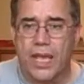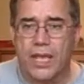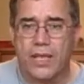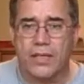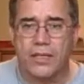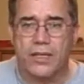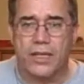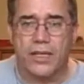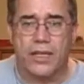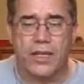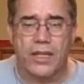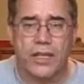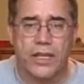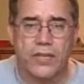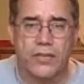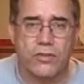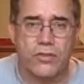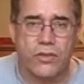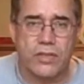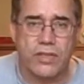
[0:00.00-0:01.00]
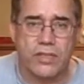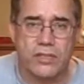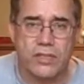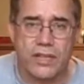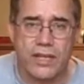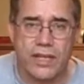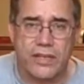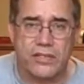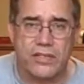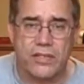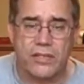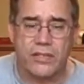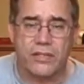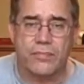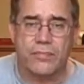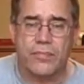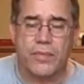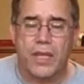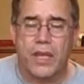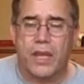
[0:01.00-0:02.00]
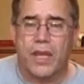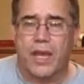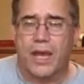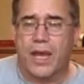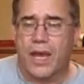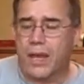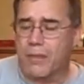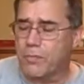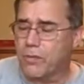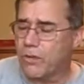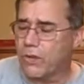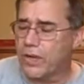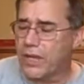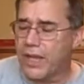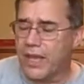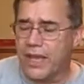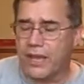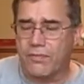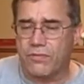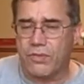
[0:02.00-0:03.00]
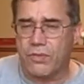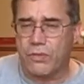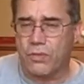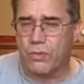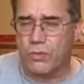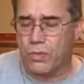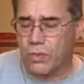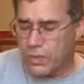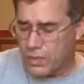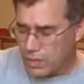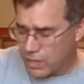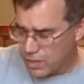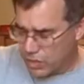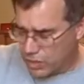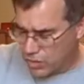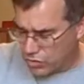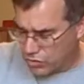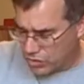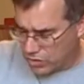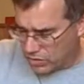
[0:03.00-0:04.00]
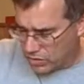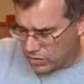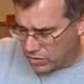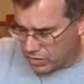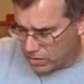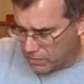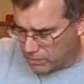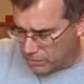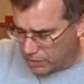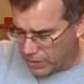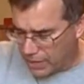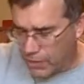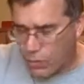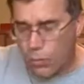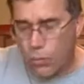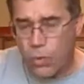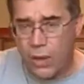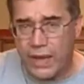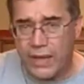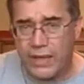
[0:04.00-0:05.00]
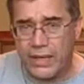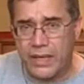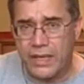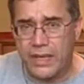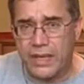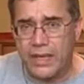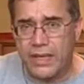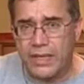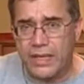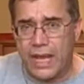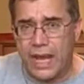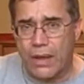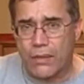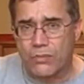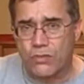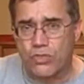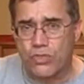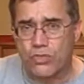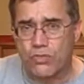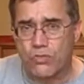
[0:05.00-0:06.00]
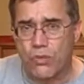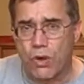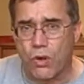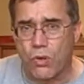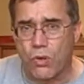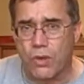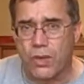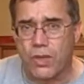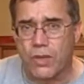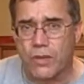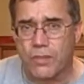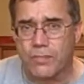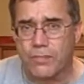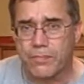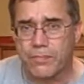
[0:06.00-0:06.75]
And during this lesson, I'm going to have you just play one downstroke.